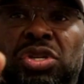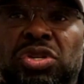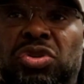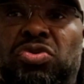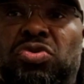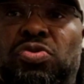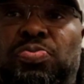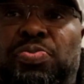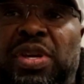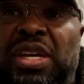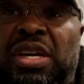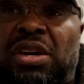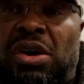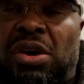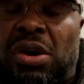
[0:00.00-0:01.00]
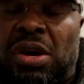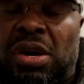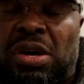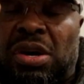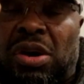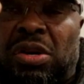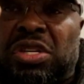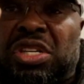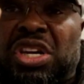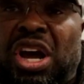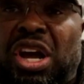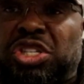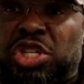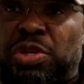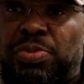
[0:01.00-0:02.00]
you'll be
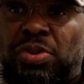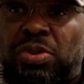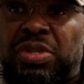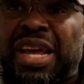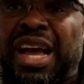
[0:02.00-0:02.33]
untouchable.